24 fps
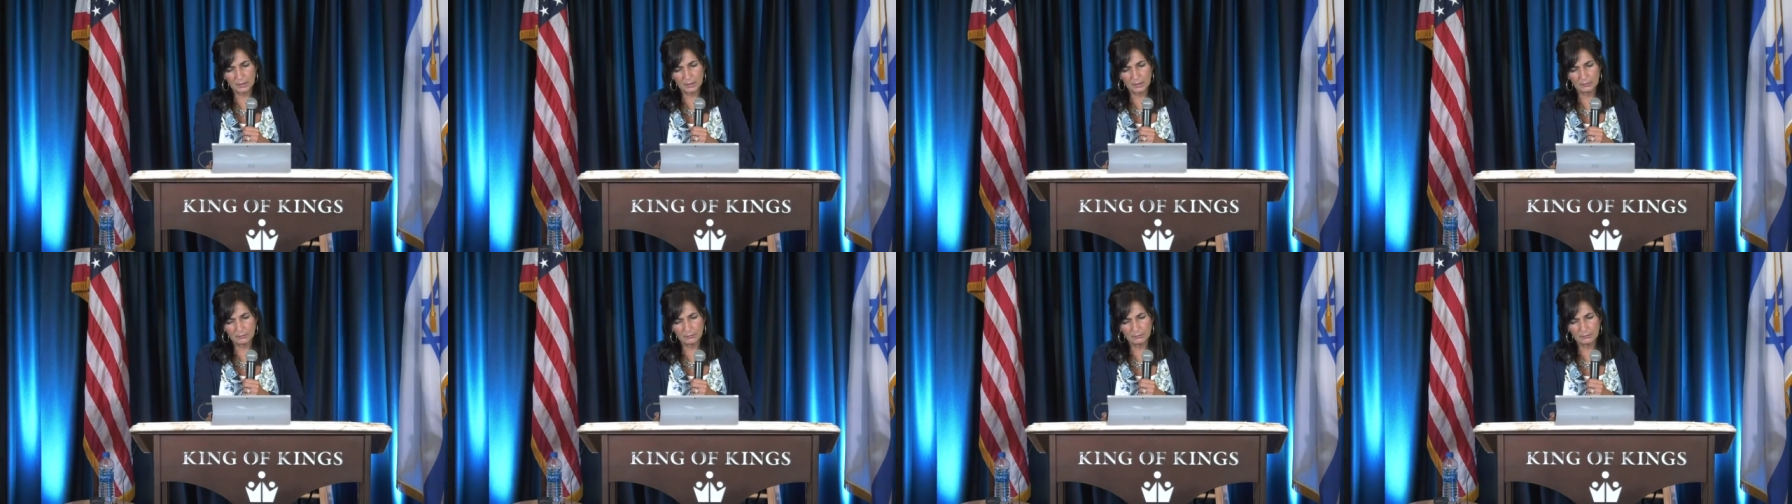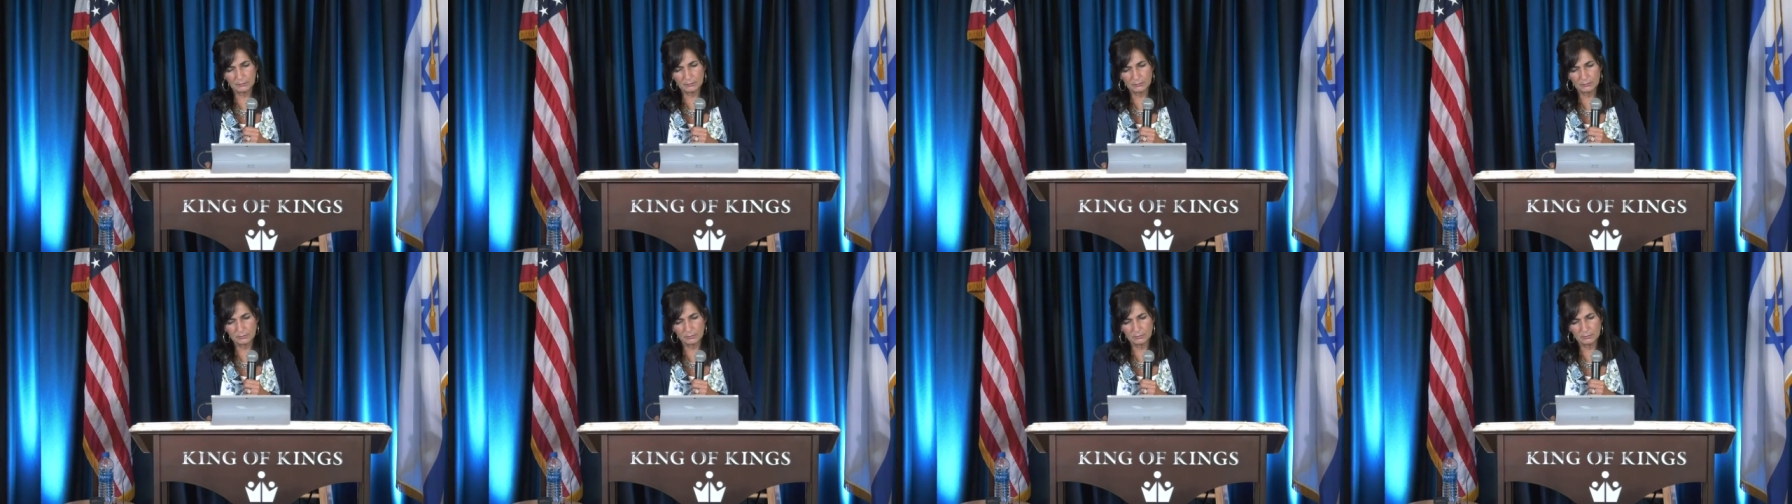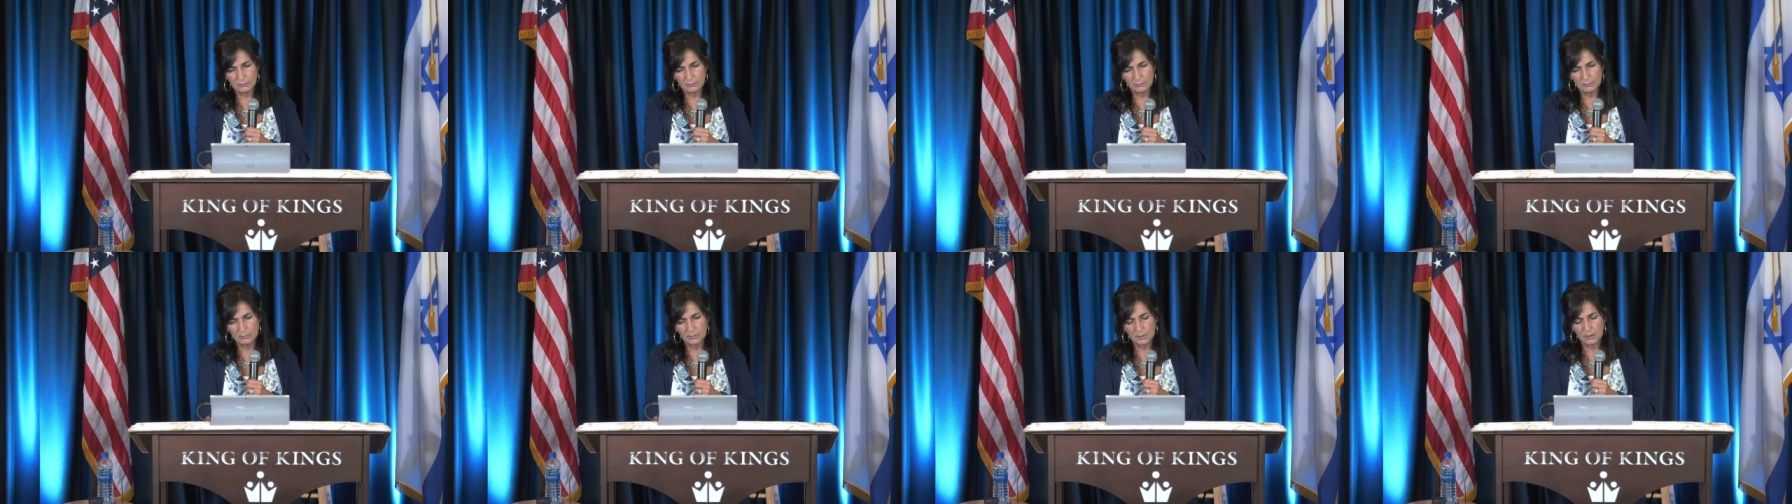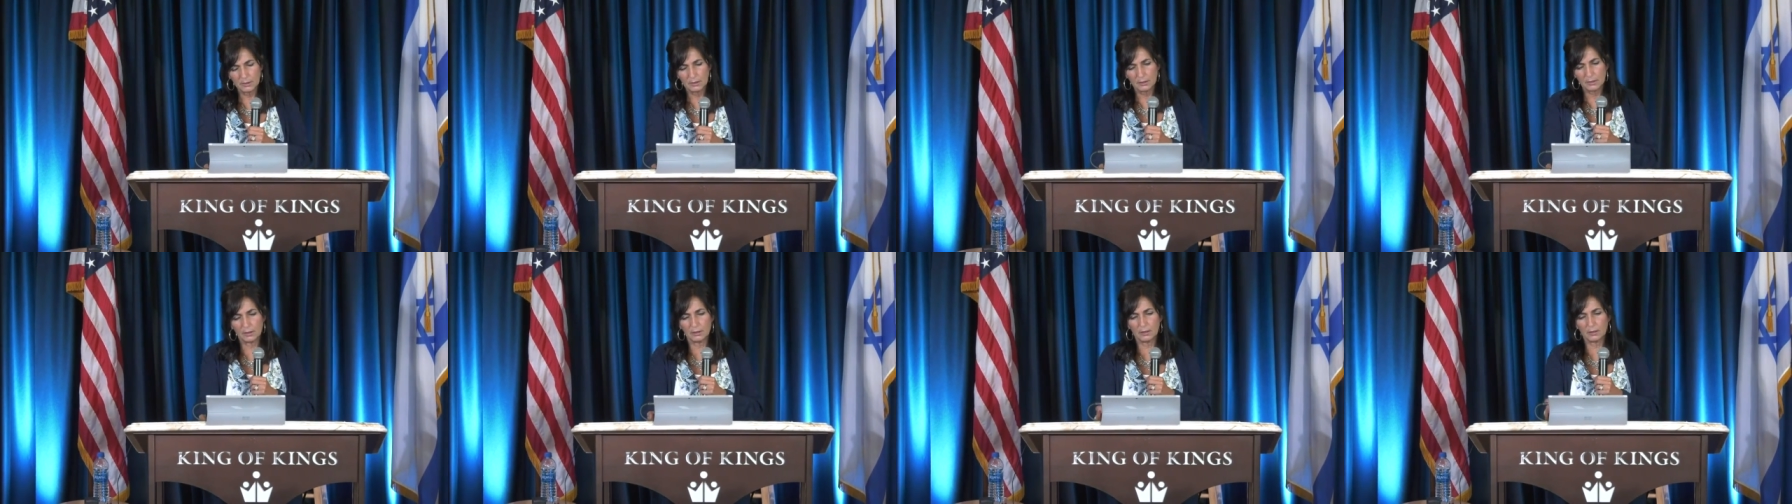I
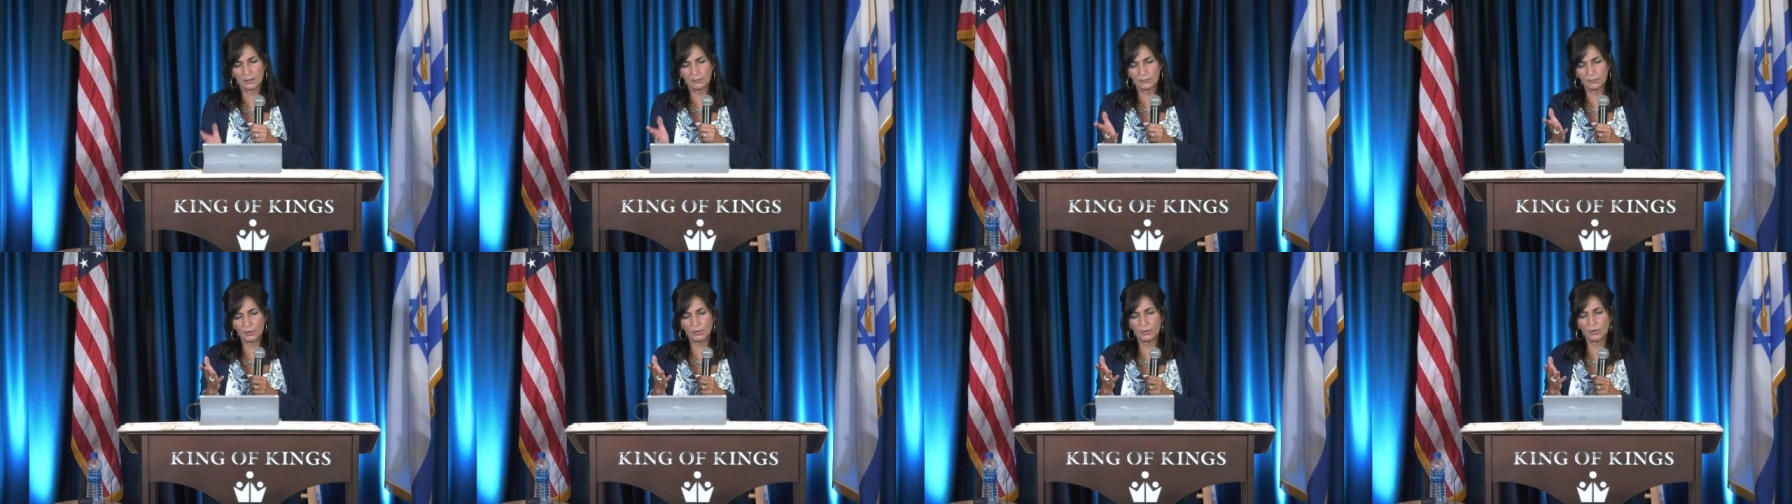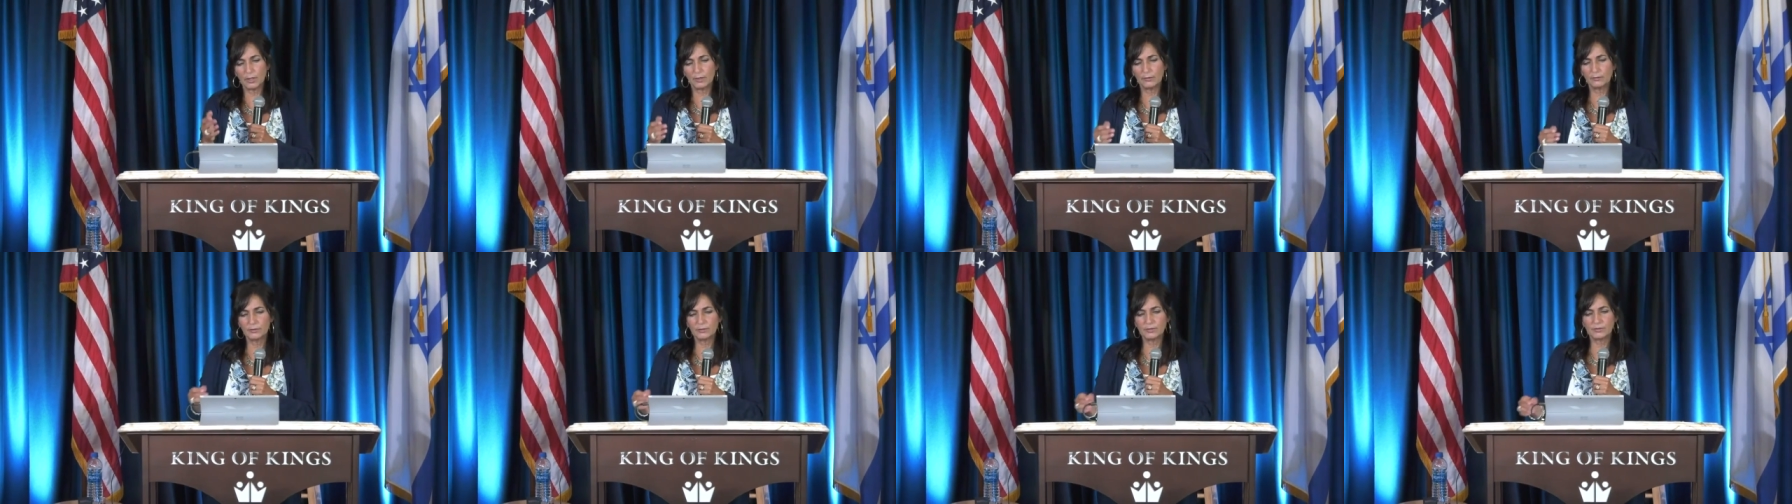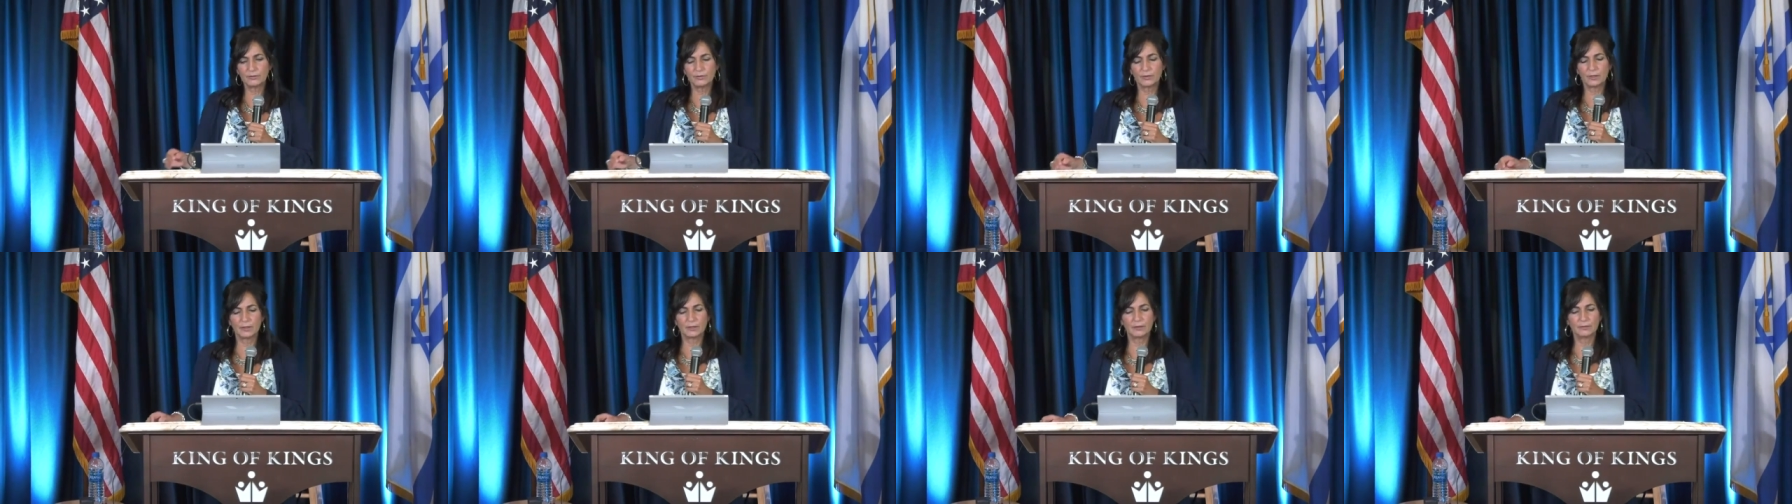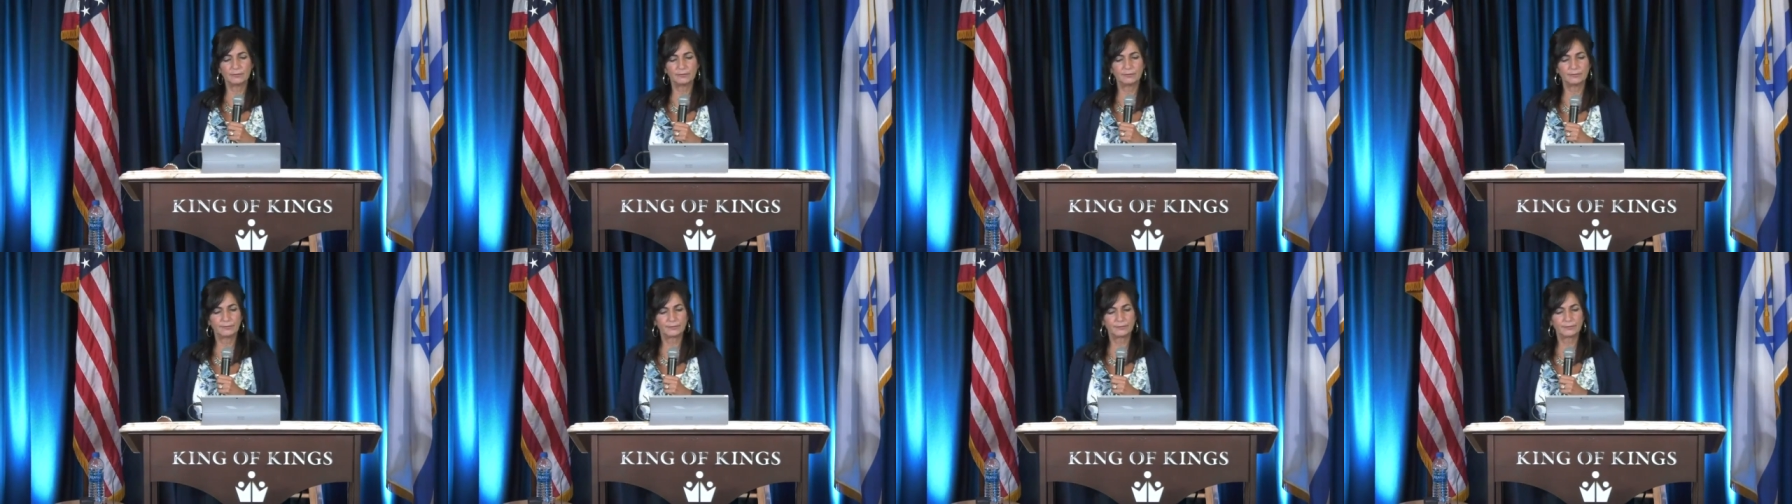was